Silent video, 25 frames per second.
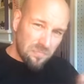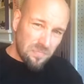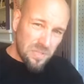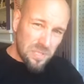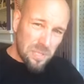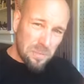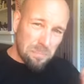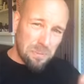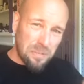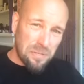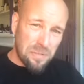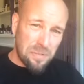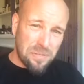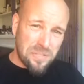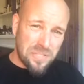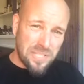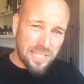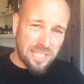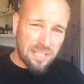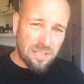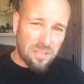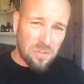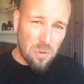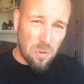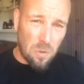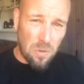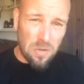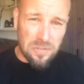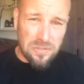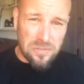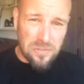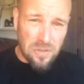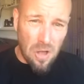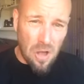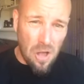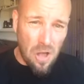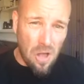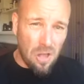
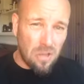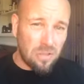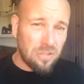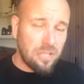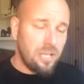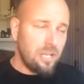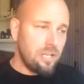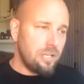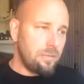cortisol,